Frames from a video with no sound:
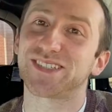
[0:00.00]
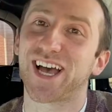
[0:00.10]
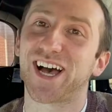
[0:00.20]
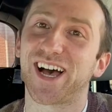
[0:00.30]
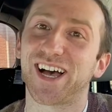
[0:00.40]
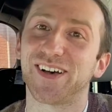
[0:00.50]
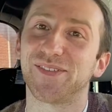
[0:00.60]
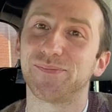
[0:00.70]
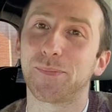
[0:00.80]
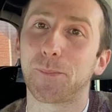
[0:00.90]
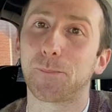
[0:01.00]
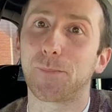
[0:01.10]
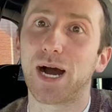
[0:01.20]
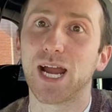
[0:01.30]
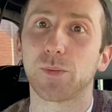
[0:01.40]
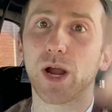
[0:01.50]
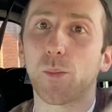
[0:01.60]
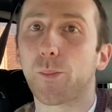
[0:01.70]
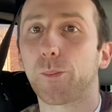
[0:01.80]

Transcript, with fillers: Um, here we go.